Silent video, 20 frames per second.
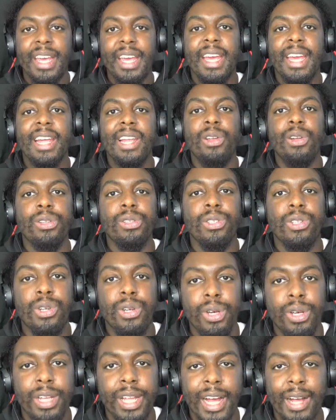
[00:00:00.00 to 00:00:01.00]
He looks
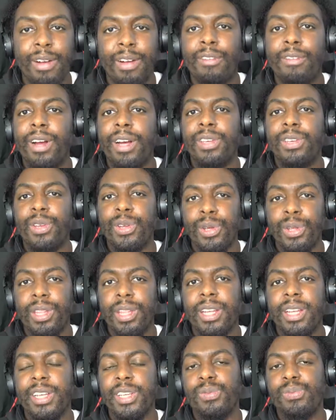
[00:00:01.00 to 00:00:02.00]
good. However, I do
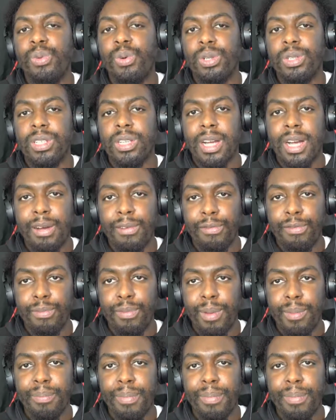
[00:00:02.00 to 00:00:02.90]
think there's more to come from him,